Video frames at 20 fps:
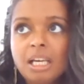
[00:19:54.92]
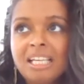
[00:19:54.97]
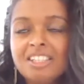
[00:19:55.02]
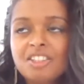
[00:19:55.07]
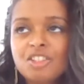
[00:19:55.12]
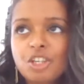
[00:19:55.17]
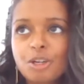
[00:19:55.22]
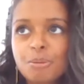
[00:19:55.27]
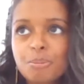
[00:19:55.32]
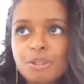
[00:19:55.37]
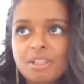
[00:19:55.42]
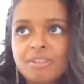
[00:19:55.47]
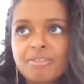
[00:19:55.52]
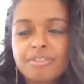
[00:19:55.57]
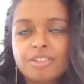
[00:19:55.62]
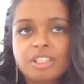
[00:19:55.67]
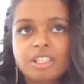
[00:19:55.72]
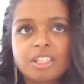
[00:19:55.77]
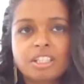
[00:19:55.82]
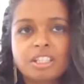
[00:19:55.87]
In terms
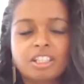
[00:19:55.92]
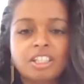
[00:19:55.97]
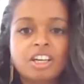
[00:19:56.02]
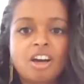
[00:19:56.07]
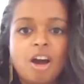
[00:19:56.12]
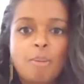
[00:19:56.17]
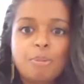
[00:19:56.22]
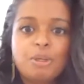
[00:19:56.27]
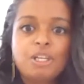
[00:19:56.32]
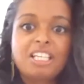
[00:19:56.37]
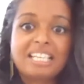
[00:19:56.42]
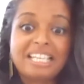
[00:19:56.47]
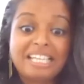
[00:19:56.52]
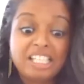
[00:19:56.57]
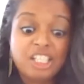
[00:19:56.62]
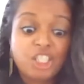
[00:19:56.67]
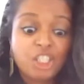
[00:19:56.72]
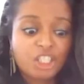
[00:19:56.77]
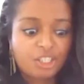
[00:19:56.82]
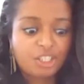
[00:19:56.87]
of the
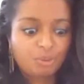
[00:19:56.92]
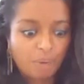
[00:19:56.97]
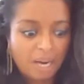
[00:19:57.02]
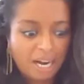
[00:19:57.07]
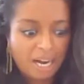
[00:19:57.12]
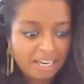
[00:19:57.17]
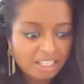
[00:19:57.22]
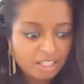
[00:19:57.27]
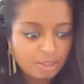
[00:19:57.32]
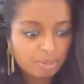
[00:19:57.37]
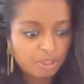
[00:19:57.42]
communication, right,